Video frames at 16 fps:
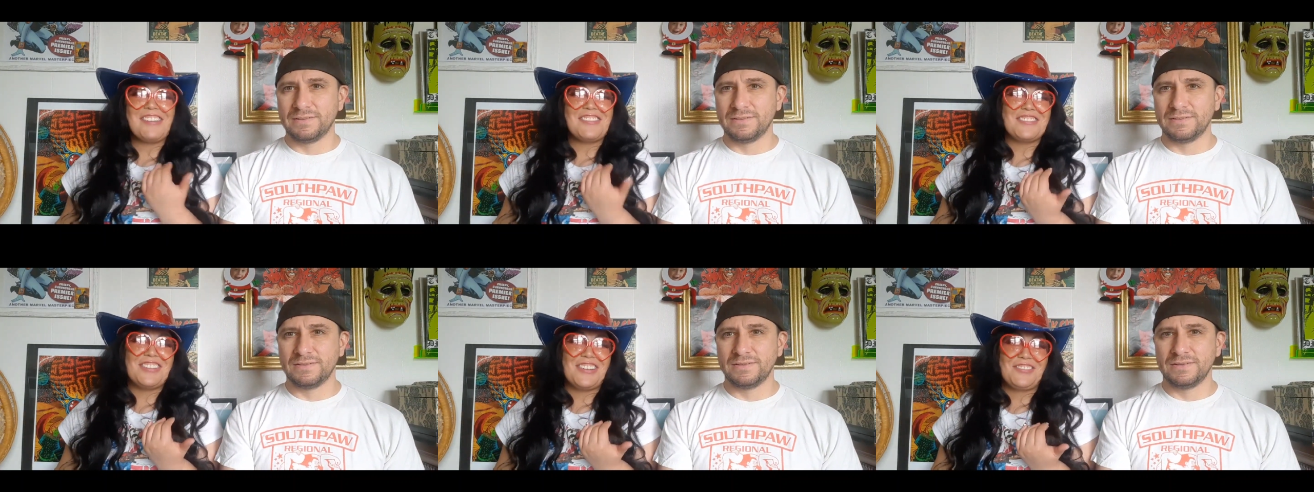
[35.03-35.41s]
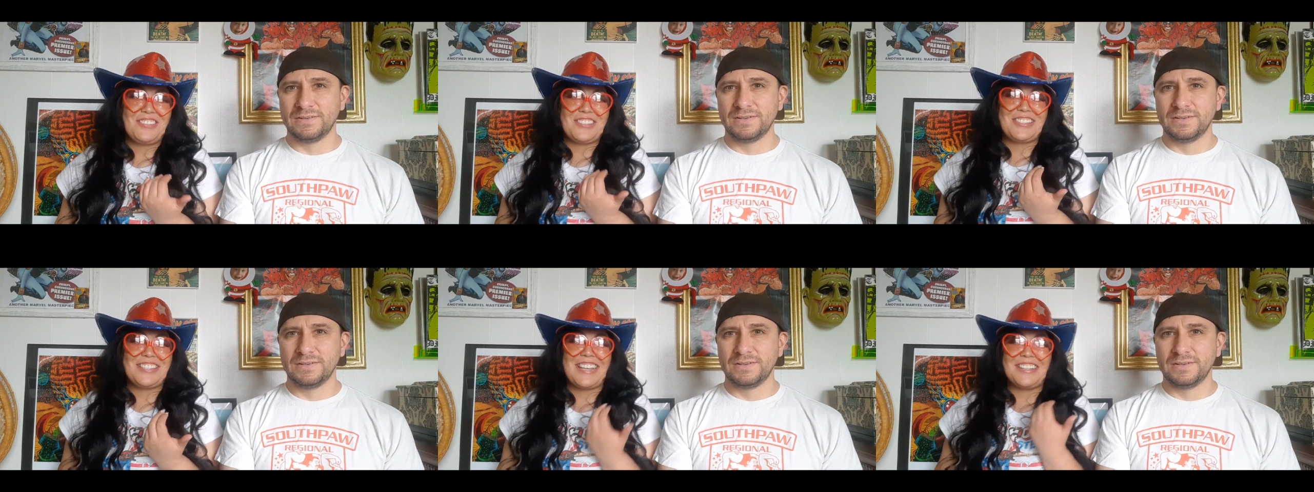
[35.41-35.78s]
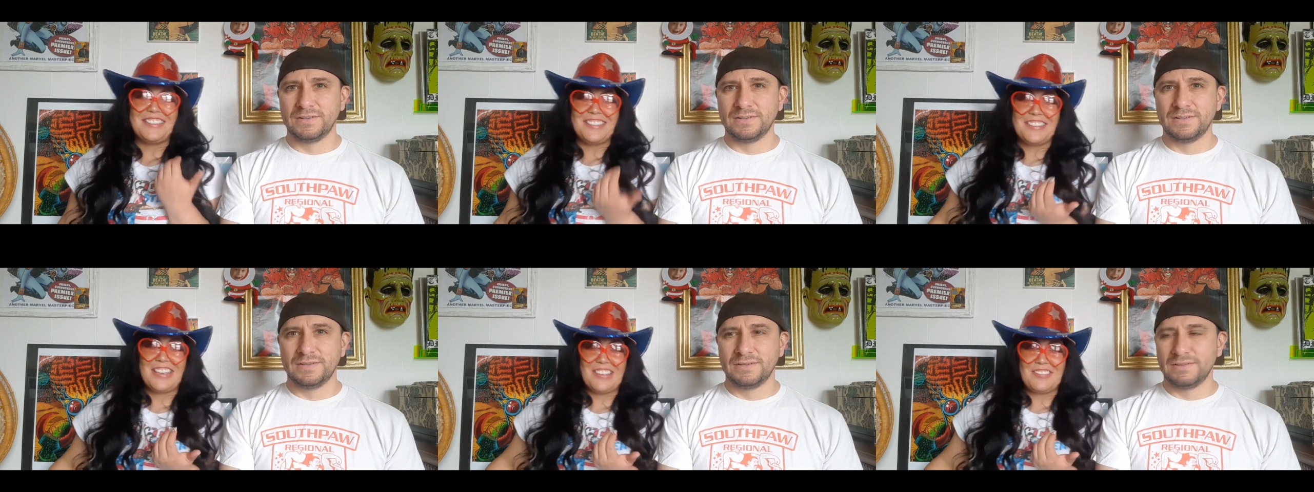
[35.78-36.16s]
Speaker 1: I don't know if you
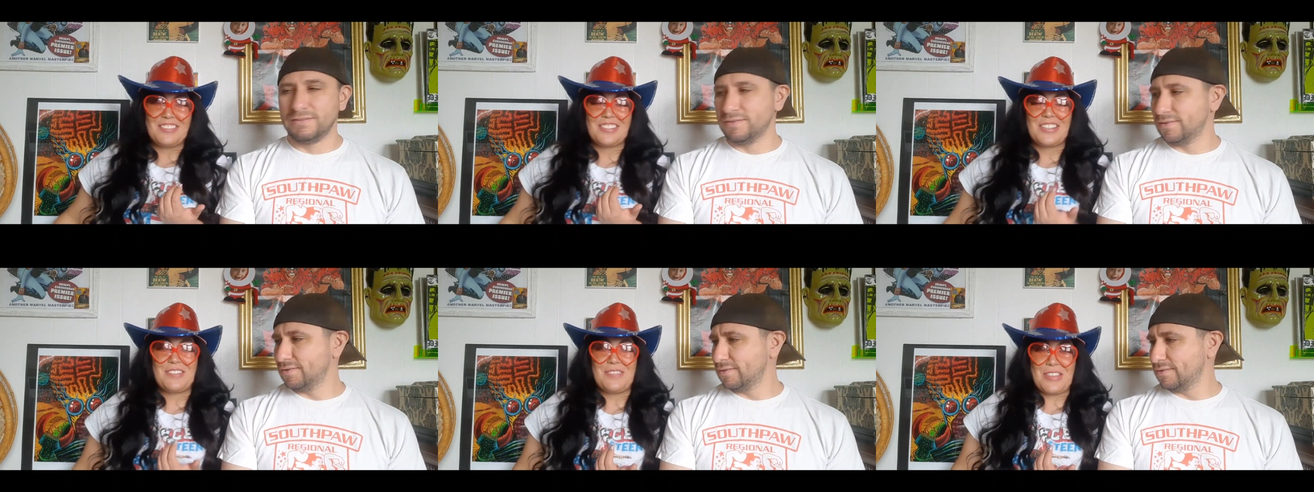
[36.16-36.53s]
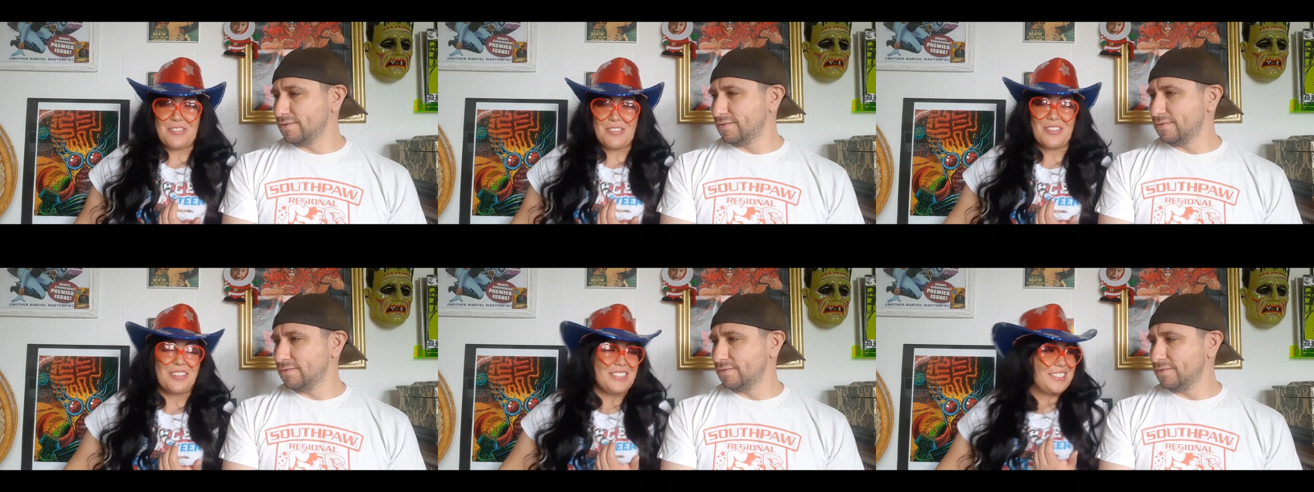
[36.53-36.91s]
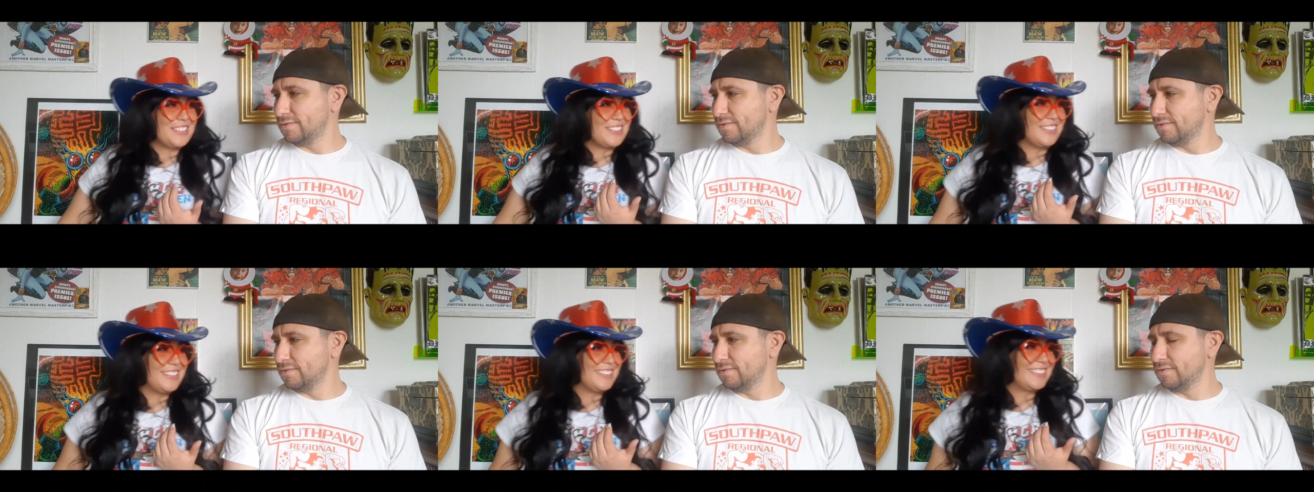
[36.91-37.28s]
said it was going to be 30
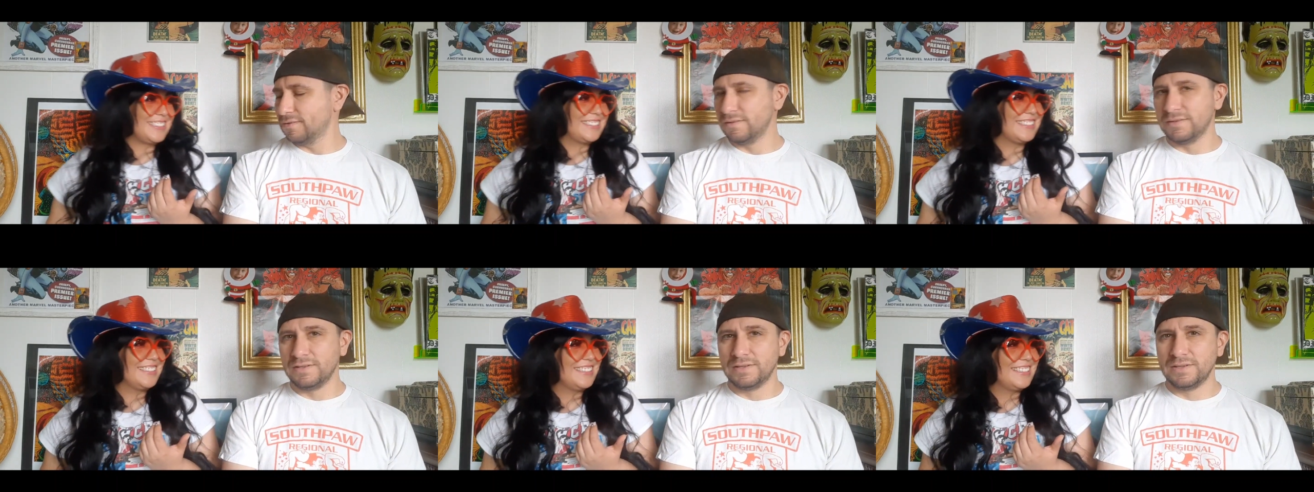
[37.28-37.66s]
shirts.